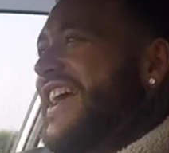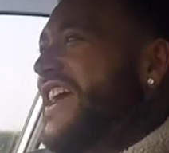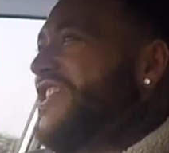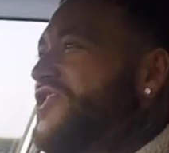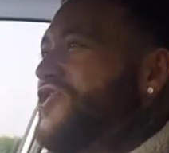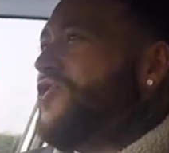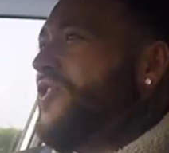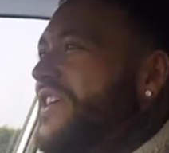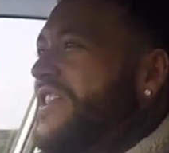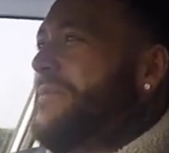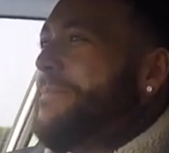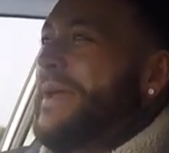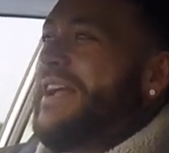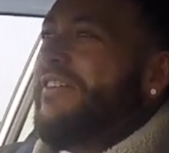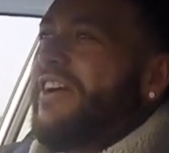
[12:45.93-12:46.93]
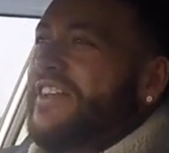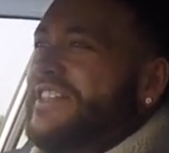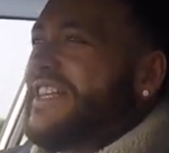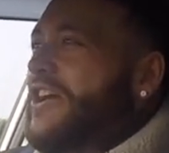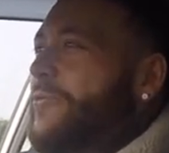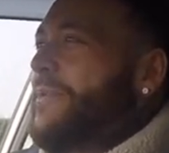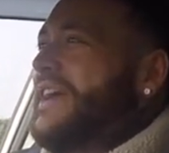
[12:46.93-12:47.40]
enjoying the B roads,
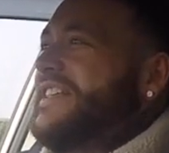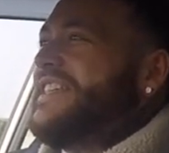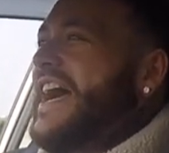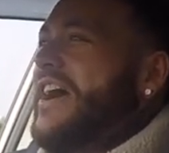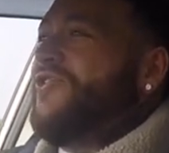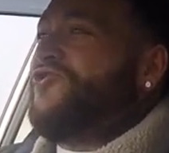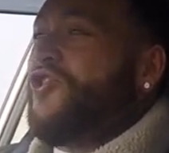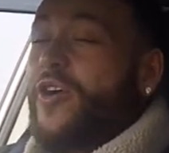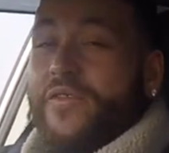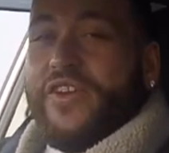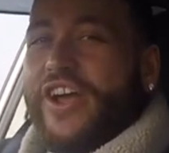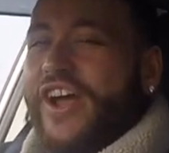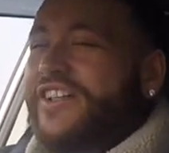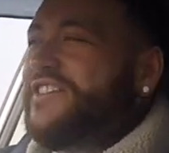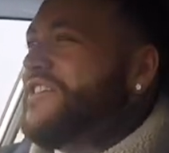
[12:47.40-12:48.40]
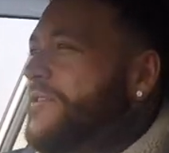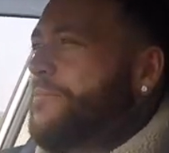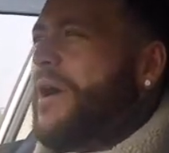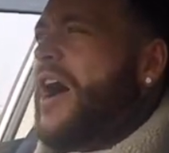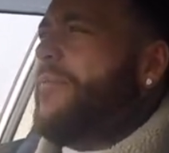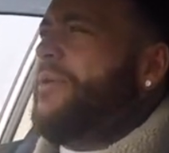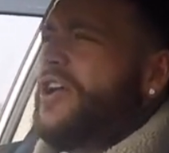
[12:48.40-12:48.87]
a little bit of town driving, going to the
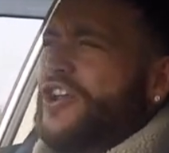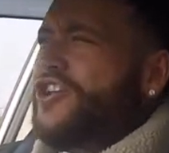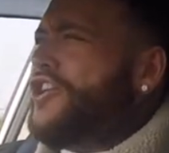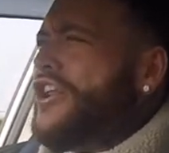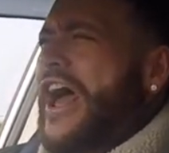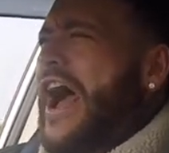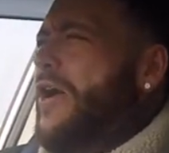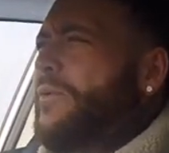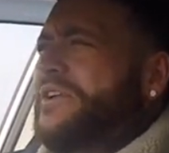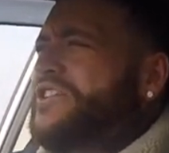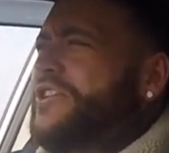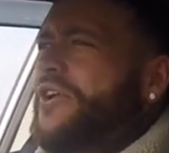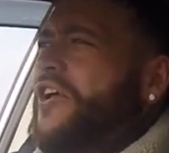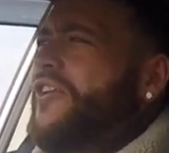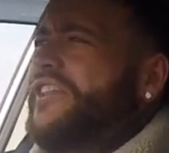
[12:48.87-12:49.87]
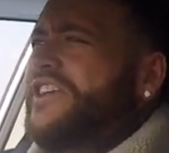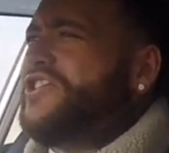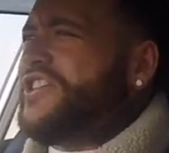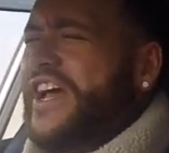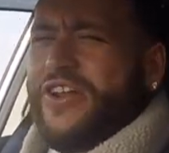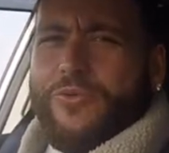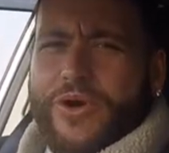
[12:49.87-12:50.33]
pub. You know how we do it on this
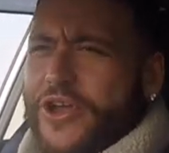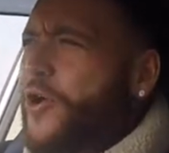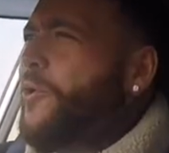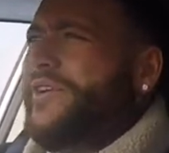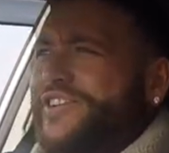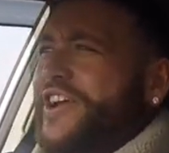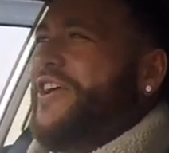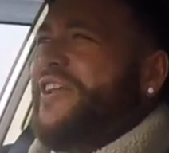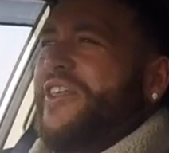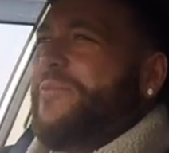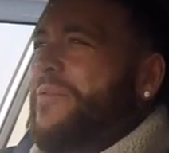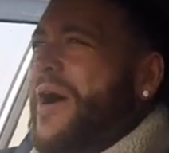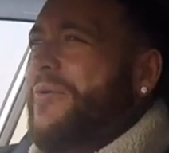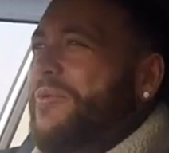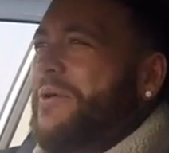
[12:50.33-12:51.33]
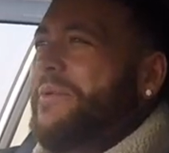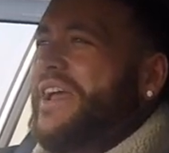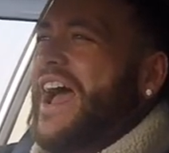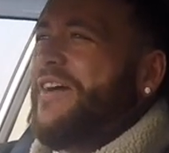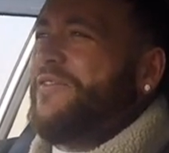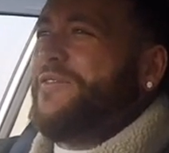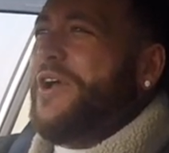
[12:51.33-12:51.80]
channel. We always go to the pub when we
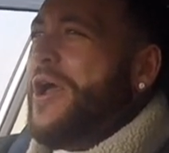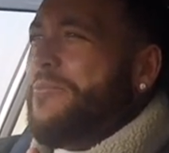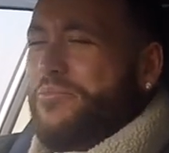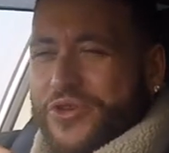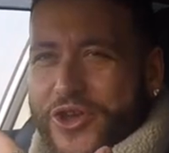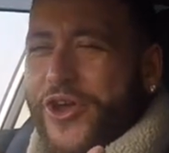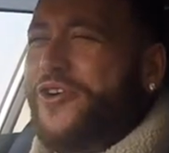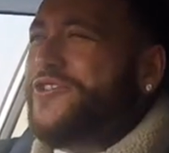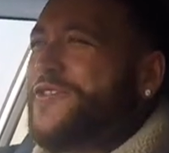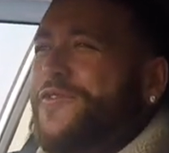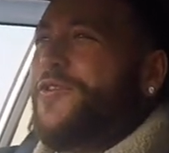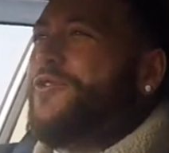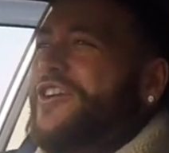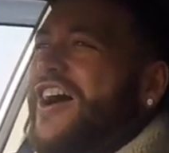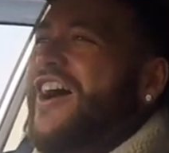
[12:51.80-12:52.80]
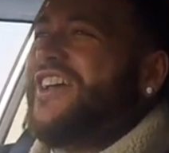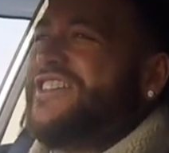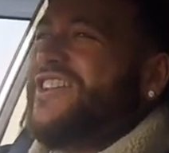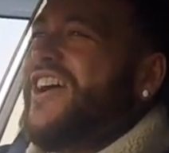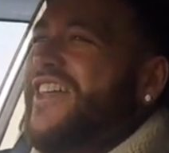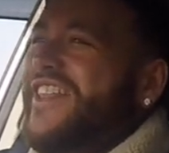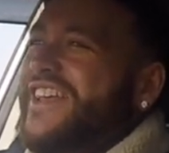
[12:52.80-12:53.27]
have beautiful cars
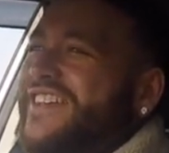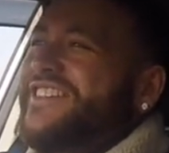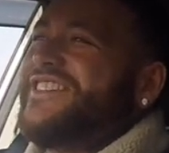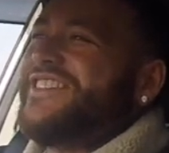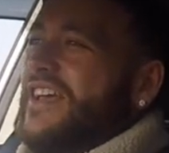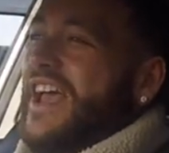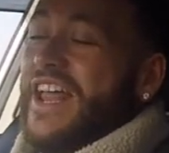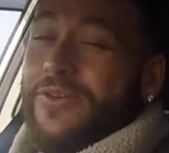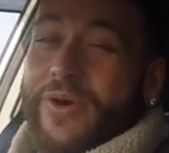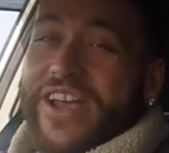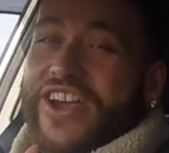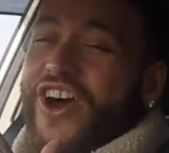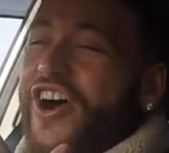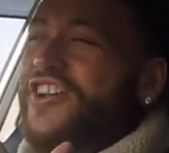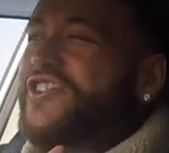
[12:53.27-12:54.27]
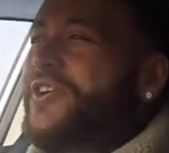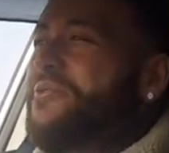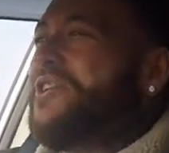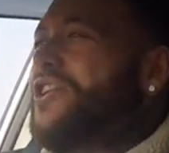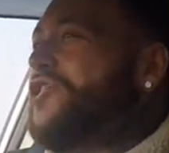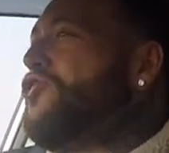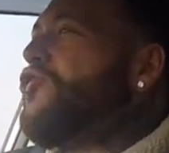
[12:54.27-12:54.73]
like this. Anyway guys, I'm
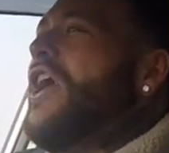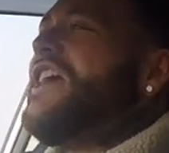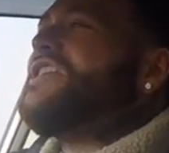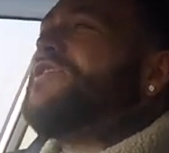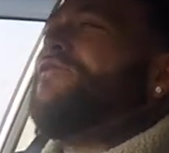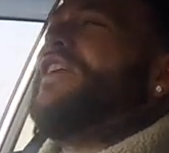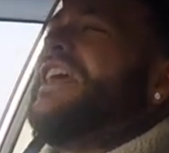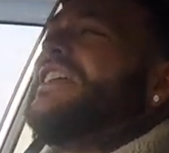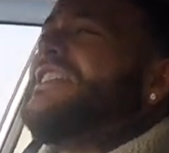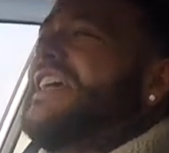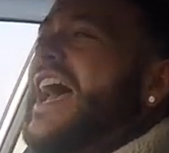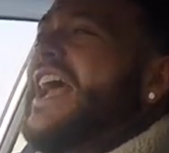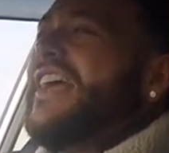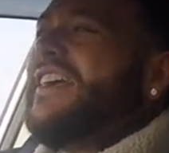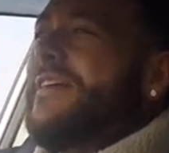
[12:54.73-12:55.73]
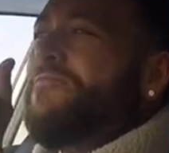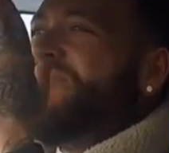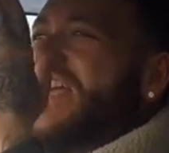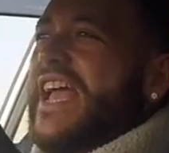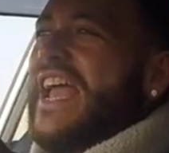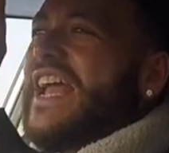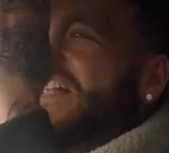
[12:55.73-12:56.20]
going to crest VTEC
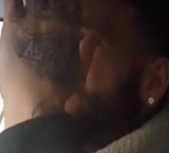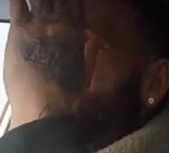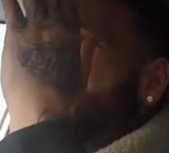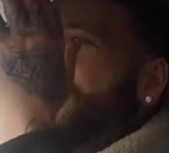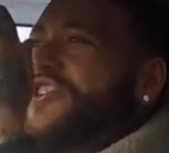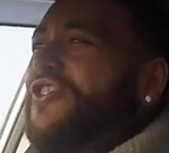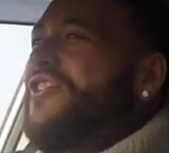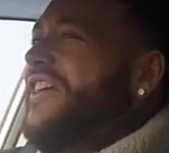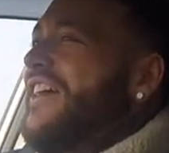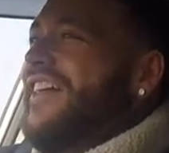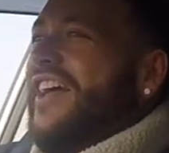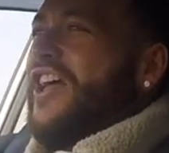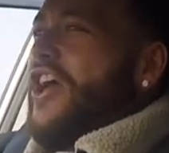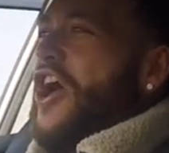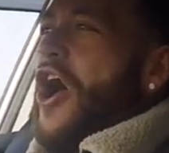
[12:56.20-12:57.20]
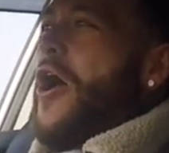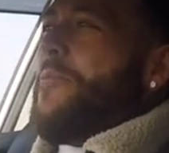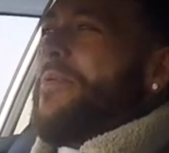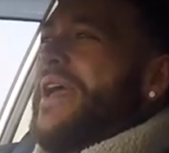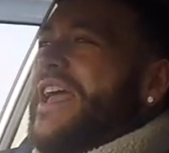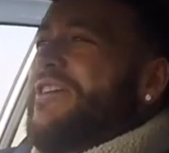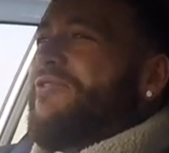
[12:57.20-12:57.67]
into a
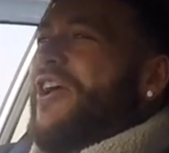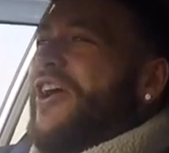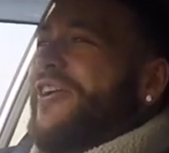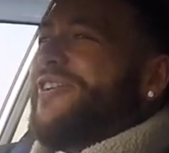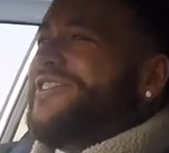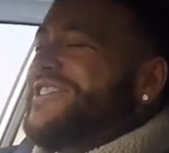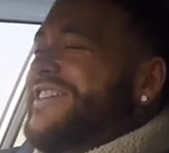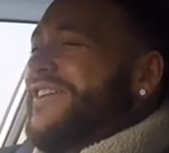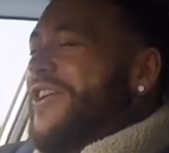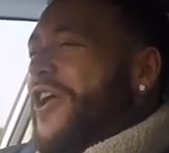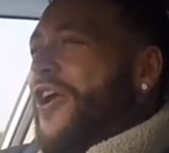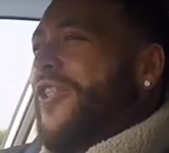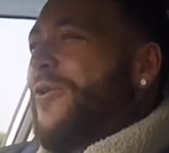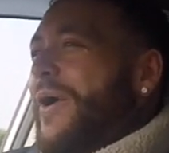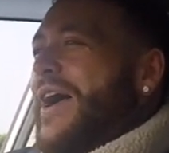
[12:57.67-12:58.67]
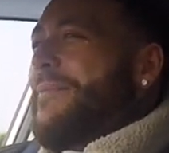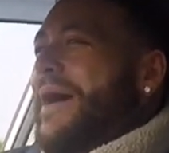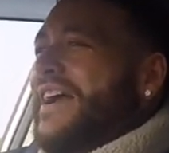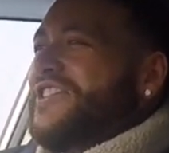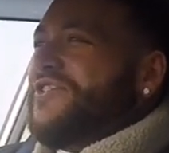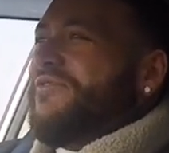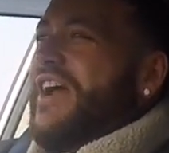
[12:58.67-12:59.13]
B road on the way
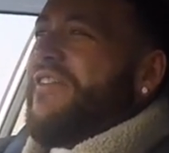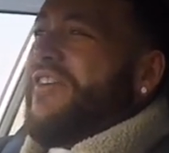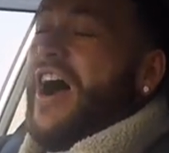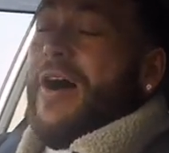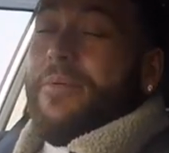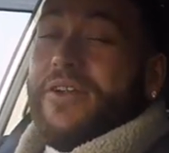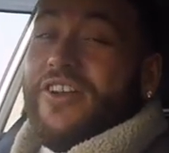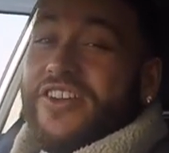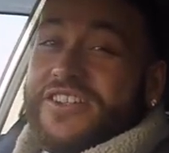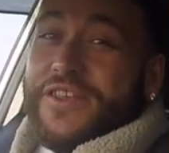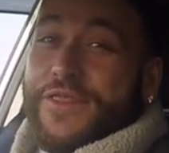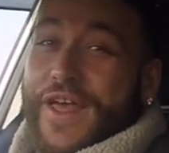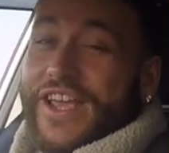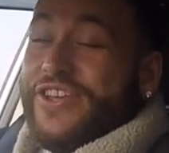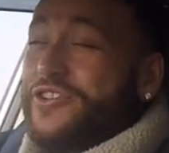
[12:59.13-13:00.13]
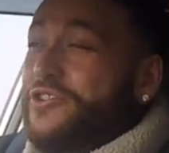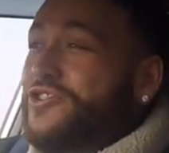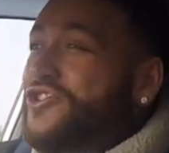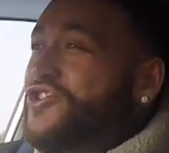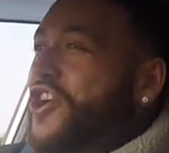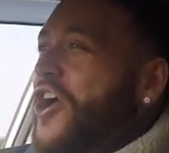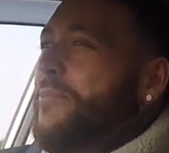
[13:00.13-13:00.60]
back to Rev It Up. I'd like to thank you
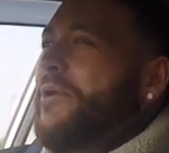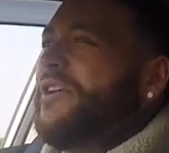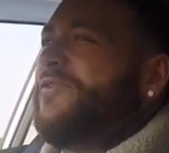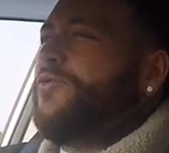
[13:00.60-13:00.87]
so much